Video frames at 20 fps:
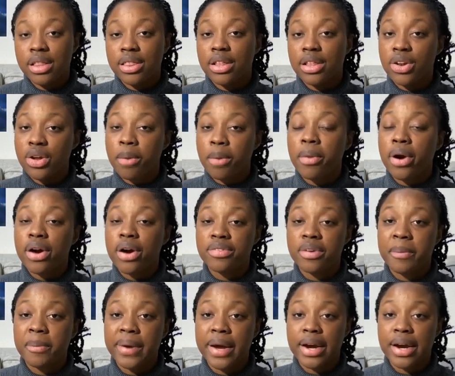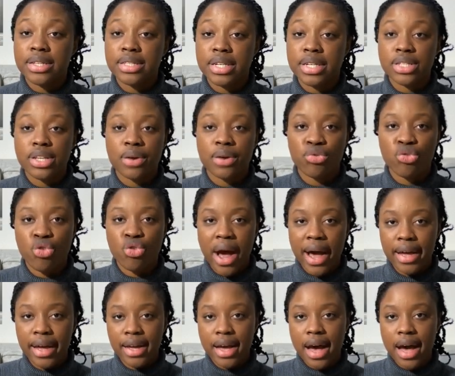The number of appearances of
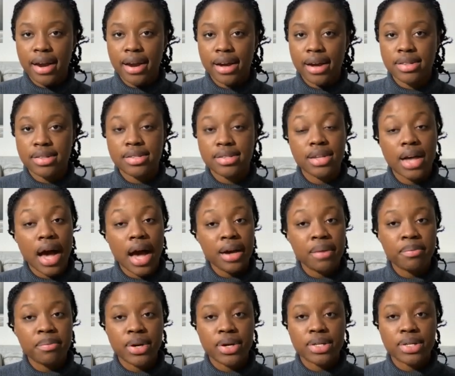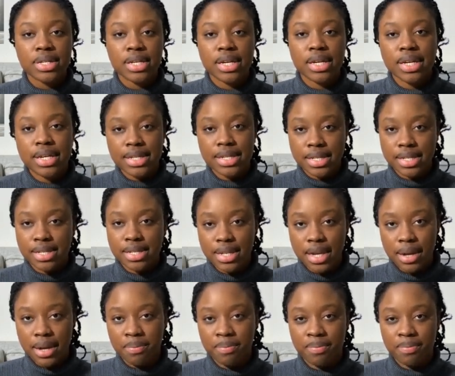right guidance and mercy is the
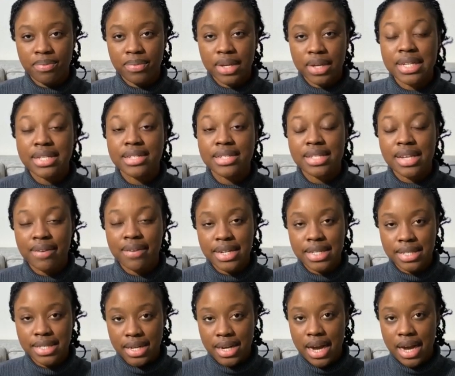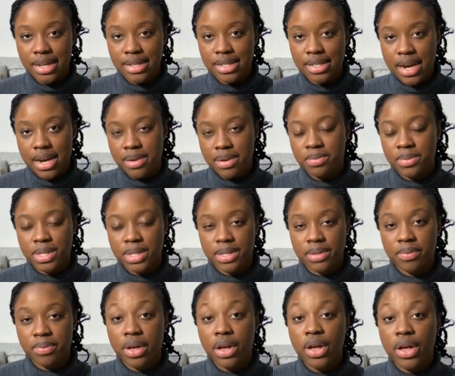same, 79
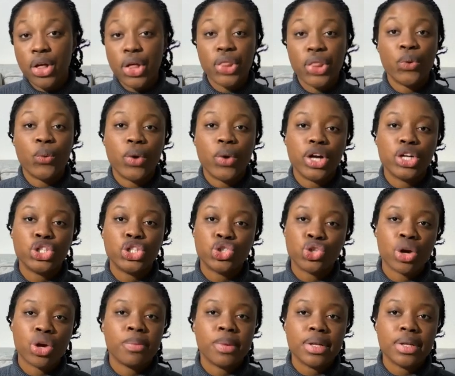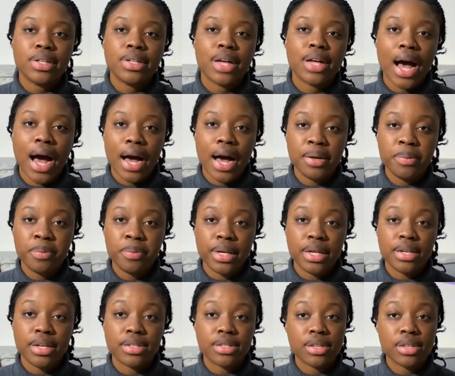times. The word trouble and
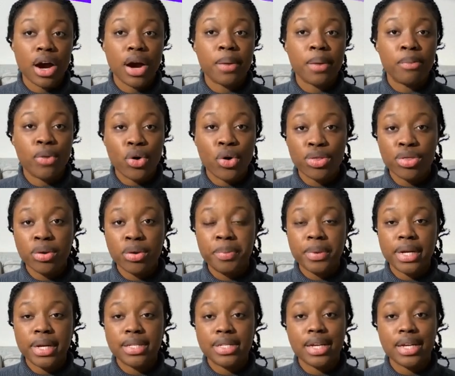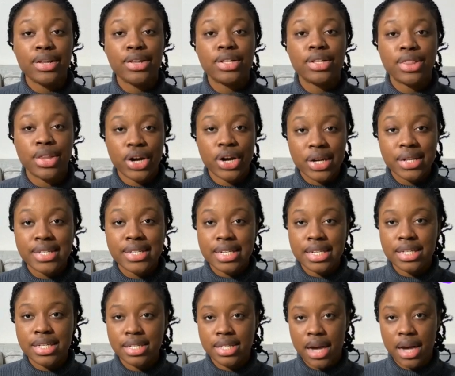peace are both repeated
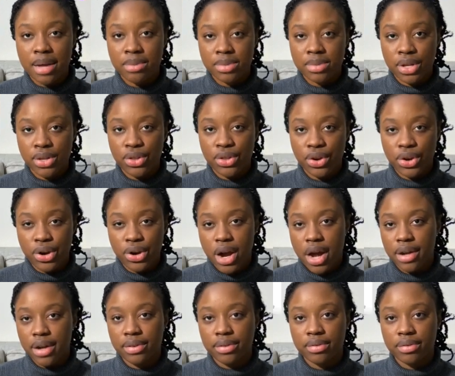13 times in the Quran.